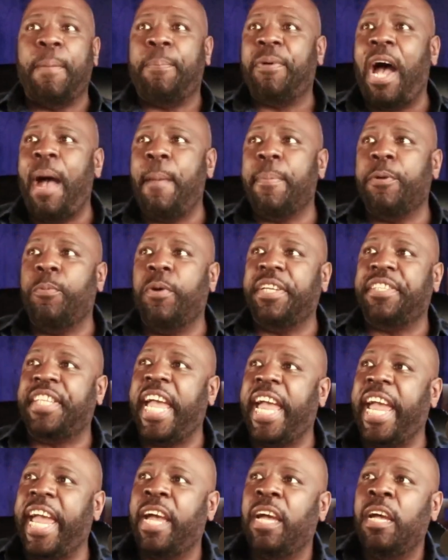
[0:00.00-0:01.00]
They probably went
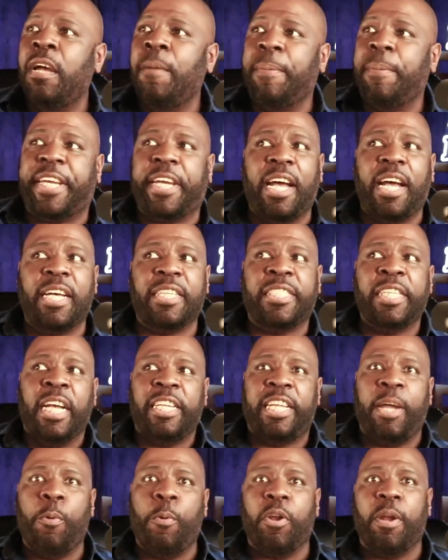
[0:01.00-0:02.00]
there because
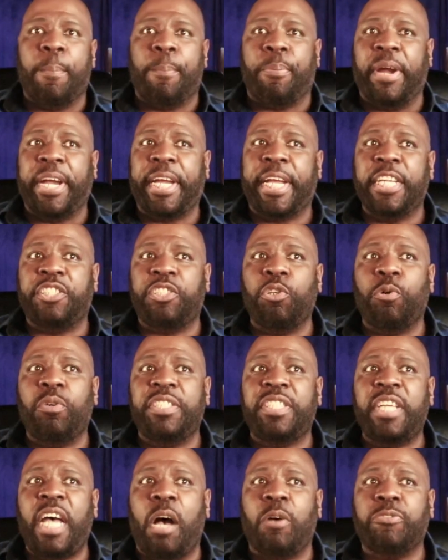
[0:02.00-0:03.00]
they want to break into
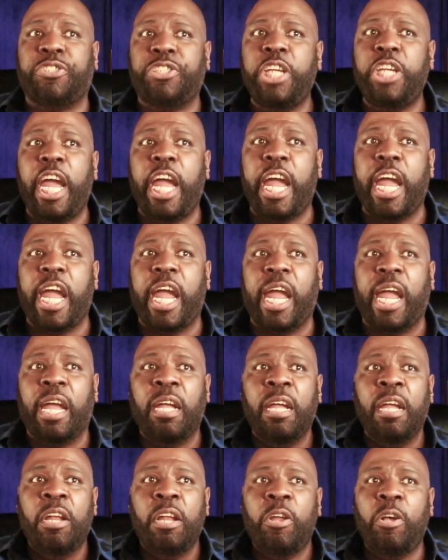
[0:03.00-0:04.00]
his house. Mm-hmm. Yeah.
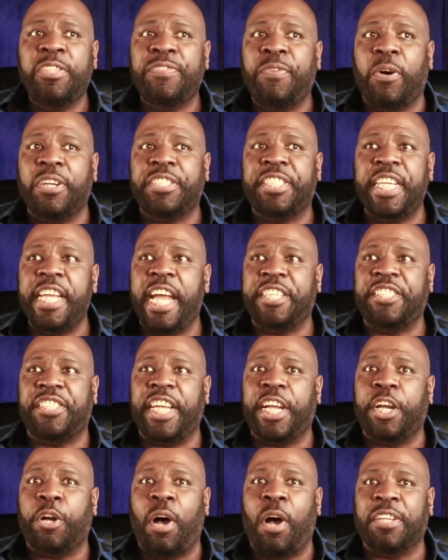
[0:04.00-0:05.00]
Those four teenagers
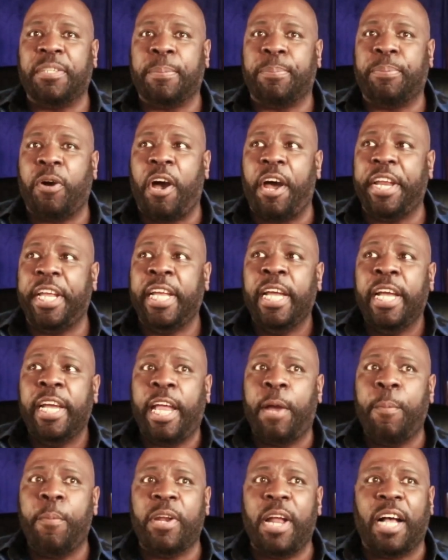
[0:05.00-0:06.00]
didn't go out to party.
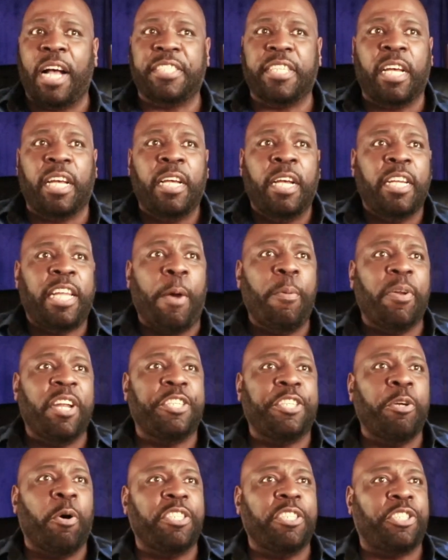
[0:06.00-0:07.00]
They went out to, they want
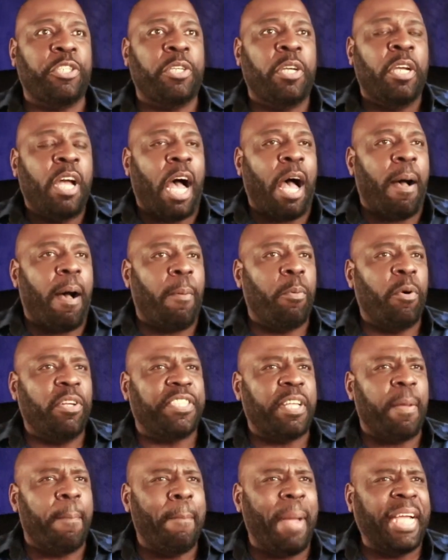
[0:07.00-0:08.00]
to do a,
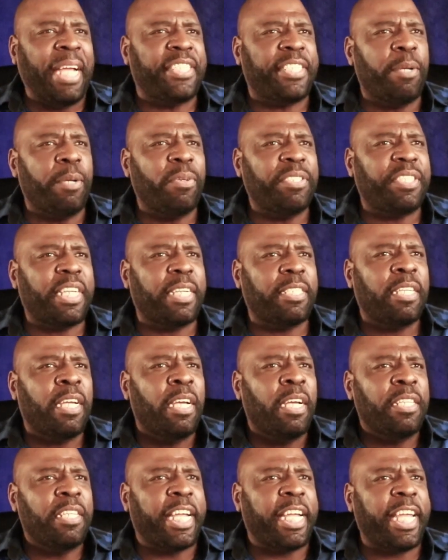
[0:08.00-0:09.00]
what's it, Mason? What's
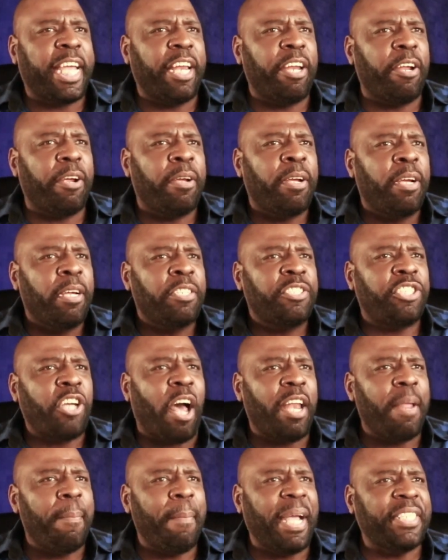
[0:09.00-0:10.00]
the killer,
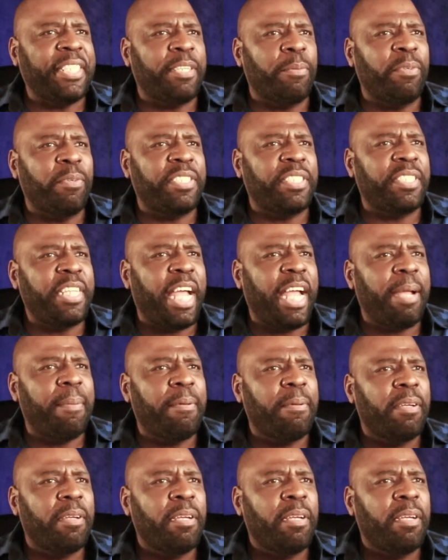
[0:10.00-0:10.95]
Charlie Mason? What's his name?